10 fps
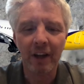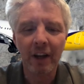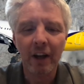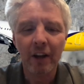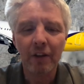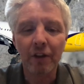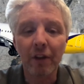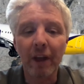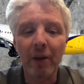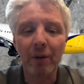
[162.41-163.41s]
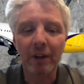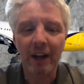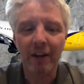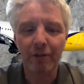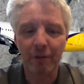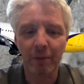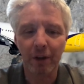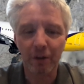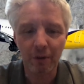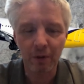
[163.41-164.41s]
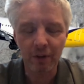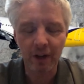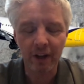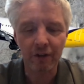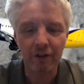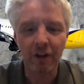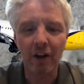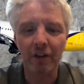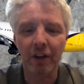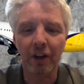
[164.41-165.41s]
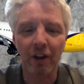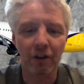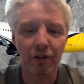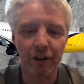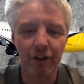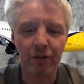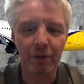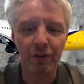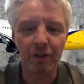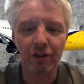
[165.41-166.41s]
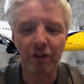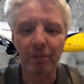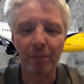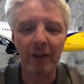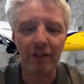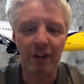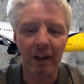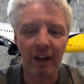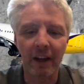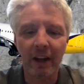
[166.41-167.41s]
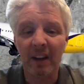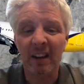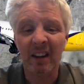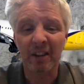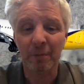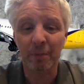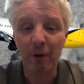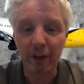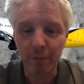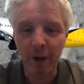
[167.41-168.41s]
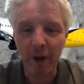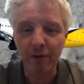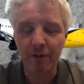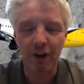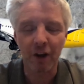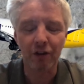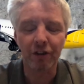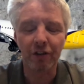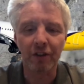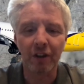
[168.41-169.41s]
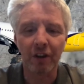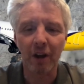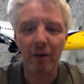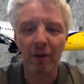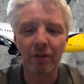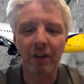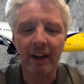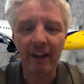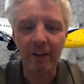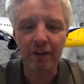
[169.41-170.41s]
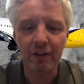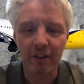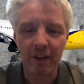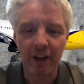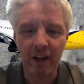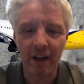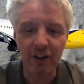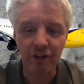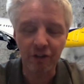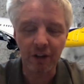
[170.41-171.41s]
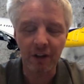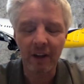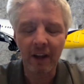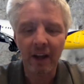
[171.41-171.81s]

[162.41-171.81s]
So they would have something called a starting cartridge, which is just basically a small explosive cartridge that goes into the engine.